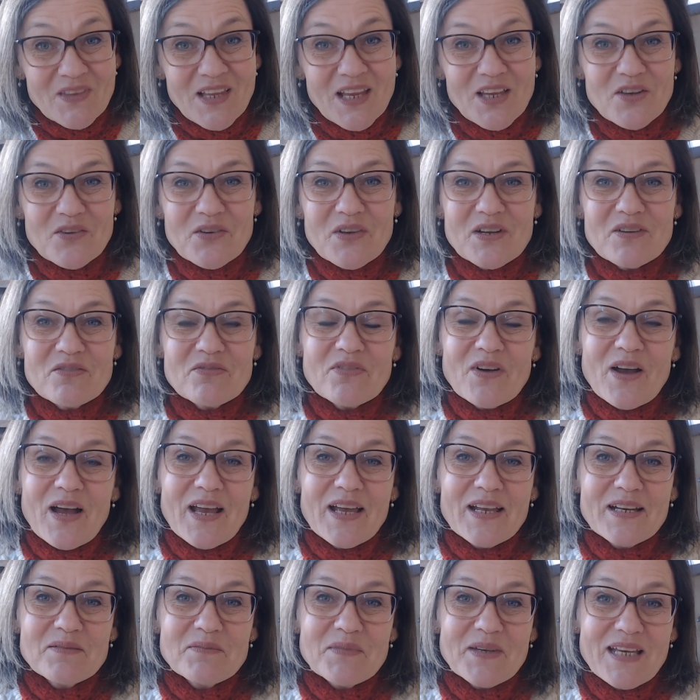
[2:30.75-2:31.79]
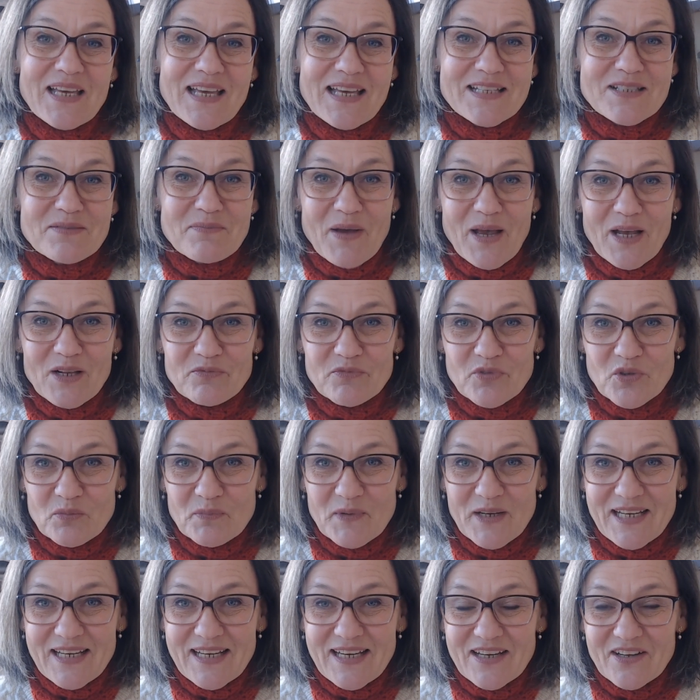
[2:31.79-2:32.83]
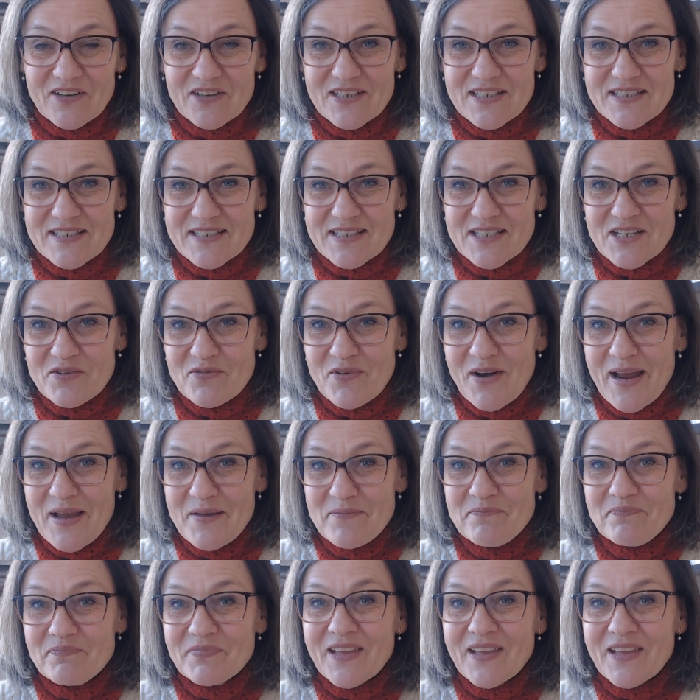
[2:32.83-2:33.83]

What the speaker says: You can find me as Mindful Making on Instagram